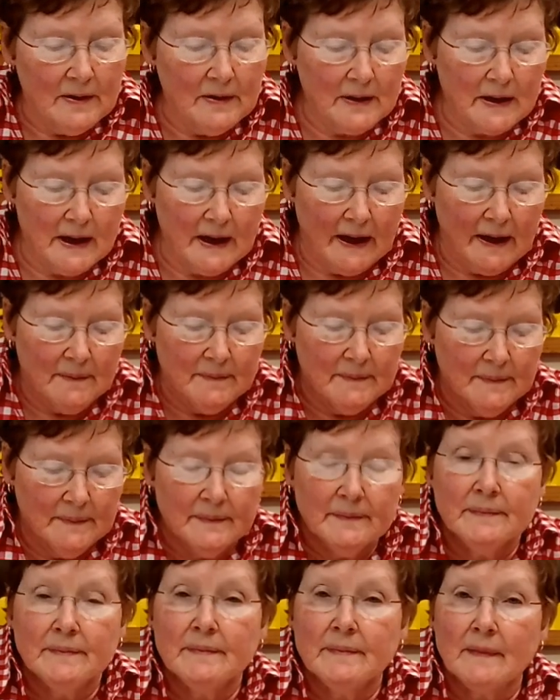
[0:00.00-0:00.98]
Okay,
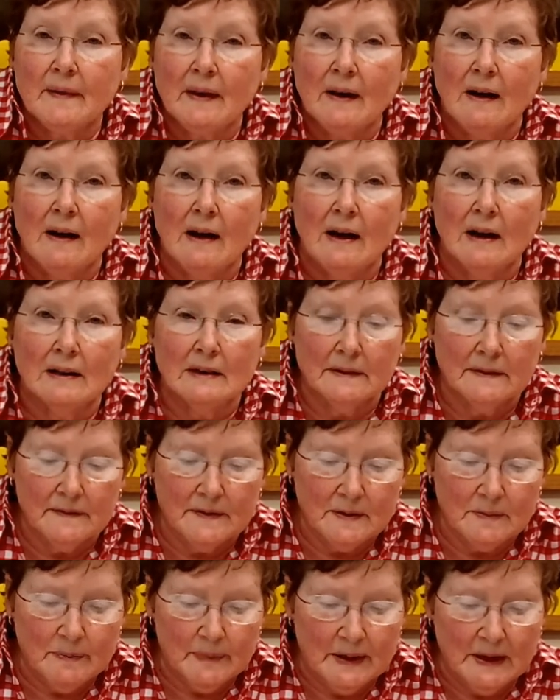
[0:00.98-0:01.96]
all
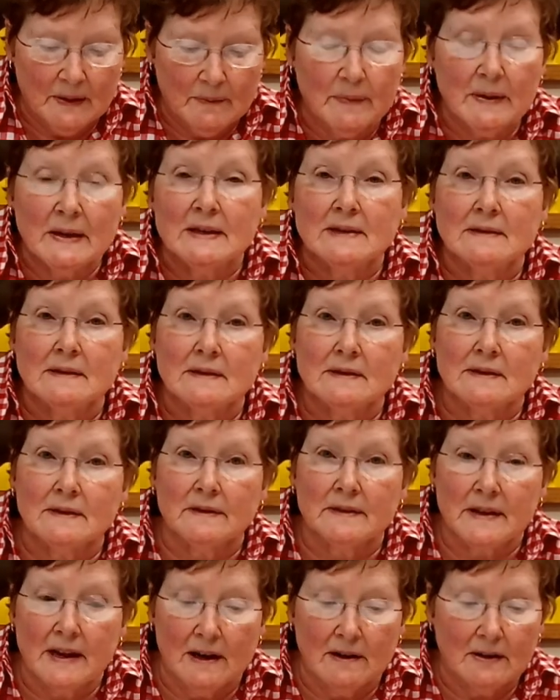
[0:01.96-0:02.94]
of the pink pieces
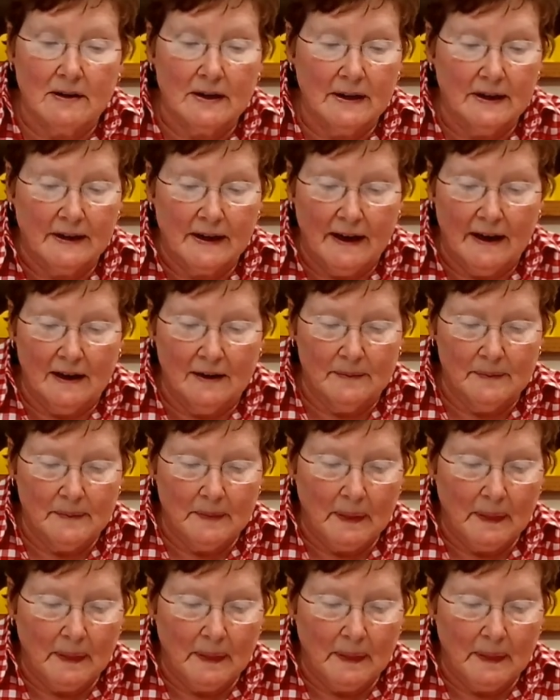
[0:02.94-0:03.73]
are now cut out,